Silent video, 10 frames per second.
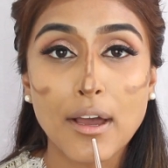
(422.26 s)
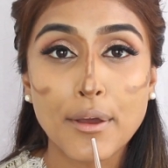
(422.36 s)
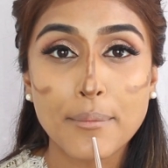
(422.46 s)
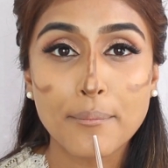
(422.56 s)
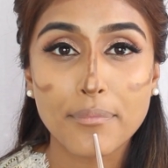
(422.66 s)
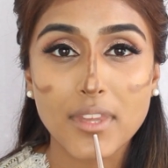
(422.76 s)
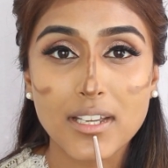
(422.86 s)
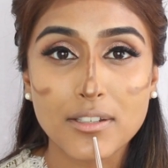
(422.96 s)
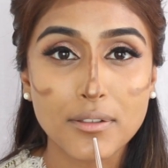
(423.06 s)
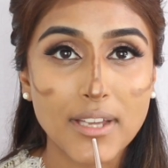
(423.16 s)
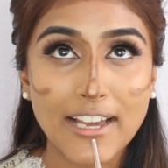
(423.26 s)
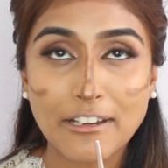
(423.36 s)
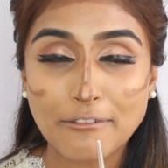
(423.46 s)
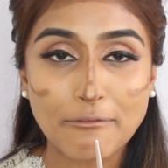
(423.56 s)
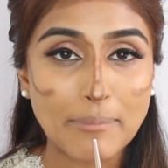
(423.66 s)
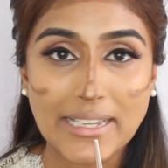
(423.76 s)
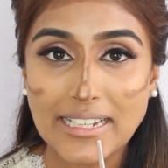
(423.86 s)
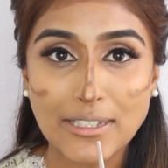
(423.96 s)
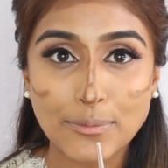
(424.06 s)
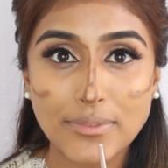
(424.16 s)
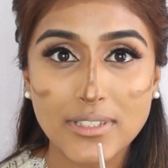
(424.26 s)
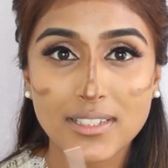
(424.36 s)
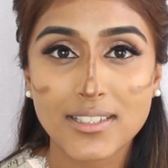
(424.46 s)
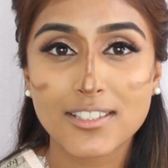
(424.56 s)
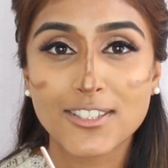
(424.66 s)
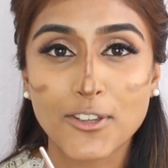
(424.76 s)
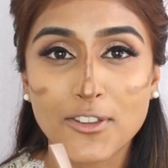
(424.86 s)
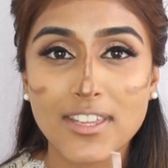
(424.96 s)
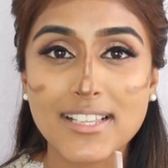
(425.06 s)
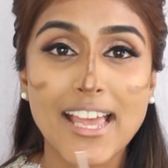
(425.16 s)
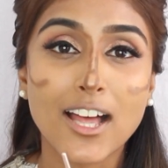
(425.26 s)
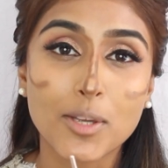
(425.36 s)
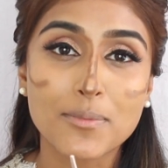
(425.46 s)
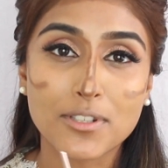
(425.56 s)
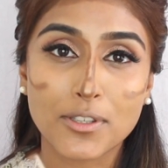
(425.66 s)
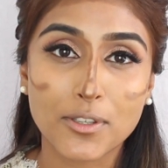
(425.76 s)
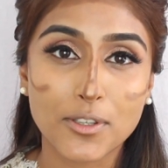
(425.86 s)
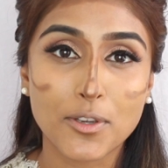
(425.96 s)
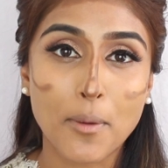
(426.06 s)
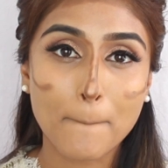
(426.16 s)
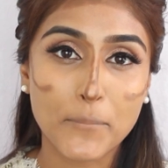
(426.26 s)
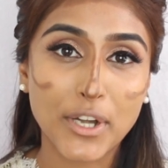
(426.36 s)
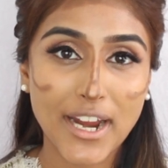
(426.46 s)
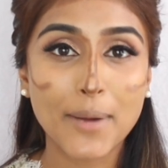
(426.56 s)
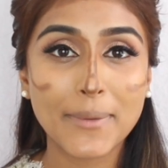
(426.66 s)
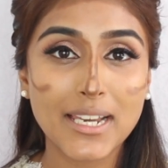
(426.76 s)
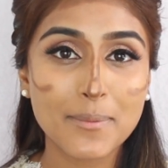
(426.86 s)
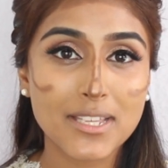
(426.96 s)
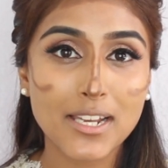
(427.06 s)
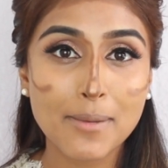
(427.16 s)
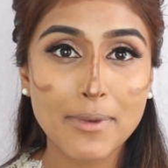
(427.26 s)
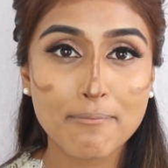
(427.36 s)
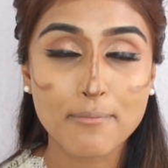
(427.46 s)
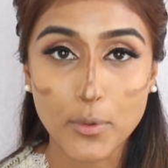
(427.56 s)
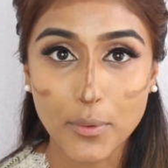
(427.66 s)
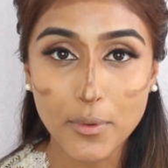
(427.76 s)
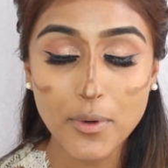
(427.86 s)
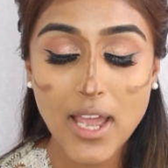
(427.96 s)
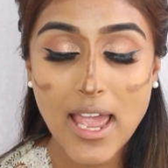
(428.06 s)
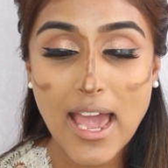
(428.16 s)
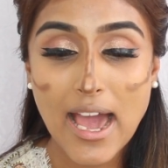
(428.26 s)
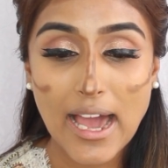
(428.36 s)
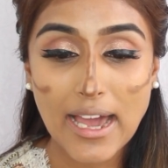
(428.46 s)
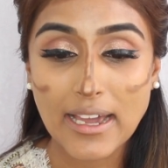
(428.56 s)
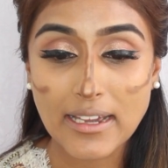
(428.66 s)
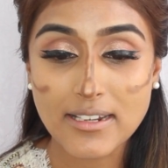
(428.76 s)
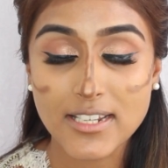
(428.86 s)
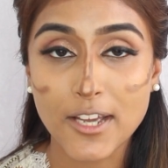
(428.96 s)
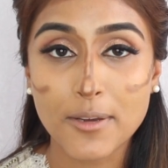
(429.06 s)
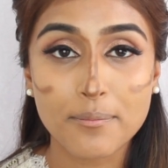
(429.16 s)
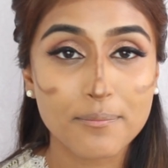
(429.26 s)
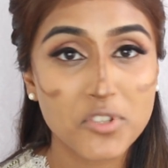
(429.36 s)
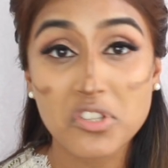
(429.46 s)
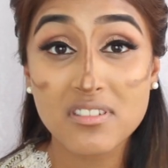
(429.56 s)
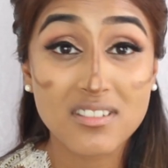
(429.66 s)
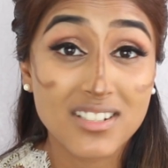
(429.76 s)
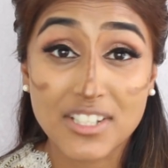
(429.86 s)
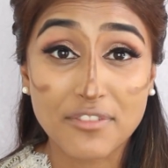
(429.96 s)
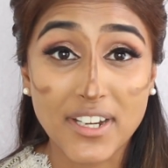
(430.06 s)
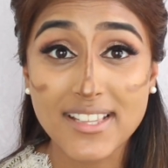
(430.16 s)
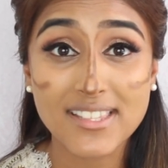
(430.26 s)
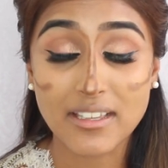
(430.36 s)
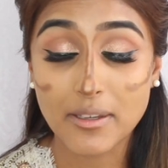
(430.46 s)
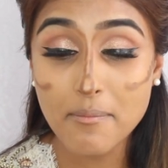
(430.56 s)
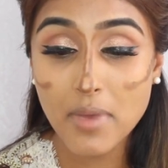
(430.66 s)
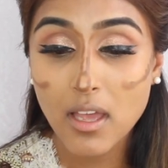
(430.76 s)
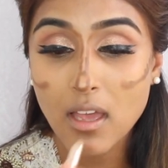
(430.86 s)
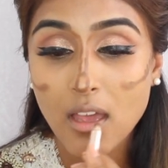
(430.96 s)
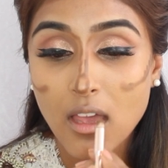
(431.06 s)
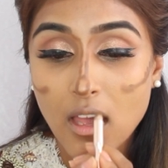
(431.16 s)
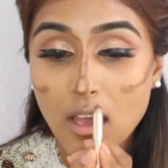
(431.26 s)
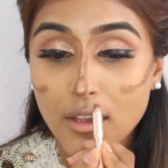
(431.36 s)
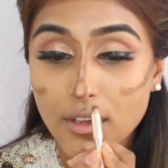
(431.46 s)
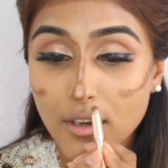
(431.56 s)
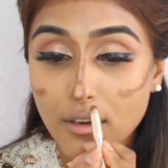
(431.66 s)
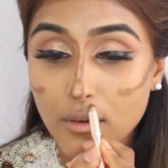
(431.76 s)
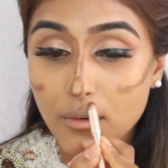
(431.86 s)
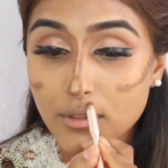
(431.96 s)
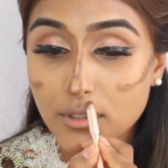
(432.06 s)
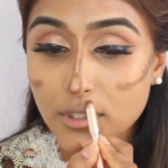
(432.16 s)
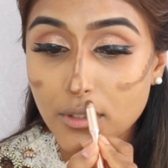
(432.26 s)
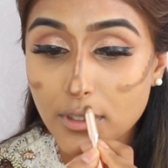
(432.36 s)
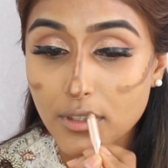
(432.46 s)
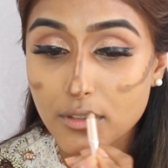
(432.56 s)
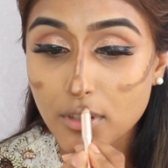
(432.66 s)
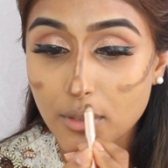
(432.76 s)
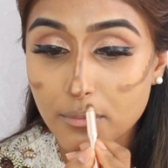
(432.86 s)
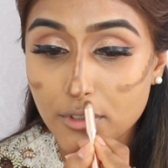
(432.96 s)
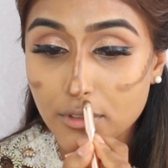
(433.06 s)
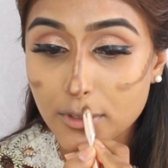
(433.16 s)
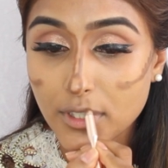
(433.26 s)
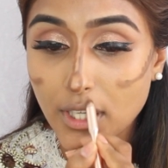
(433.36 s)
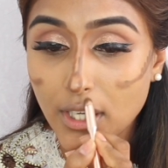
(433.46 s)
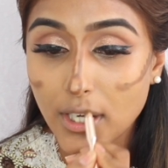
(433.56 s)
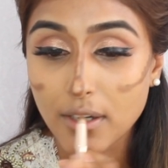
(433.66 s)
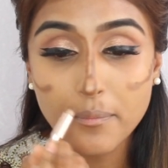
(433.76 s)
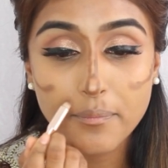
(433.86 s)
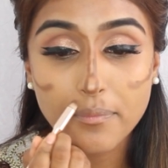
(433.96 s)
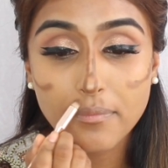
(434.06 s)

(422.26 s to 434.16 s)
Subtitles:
I don't have big lips, so this helps to bring out my lips a little bit more and just defines them. You can also do it at the top, just here,